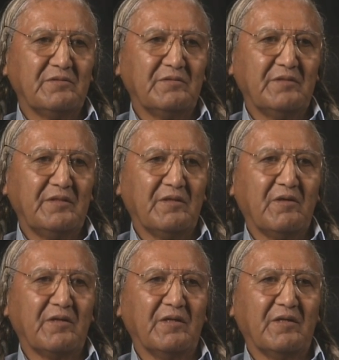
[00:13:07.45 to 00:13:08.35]
to the
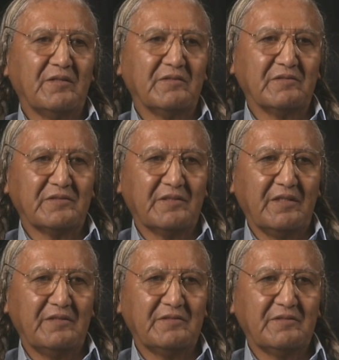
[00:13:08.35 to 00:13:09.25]
archaeological
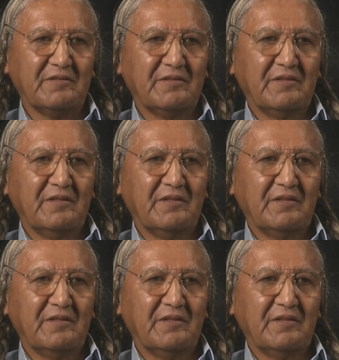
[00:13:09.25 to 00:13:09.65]
sites.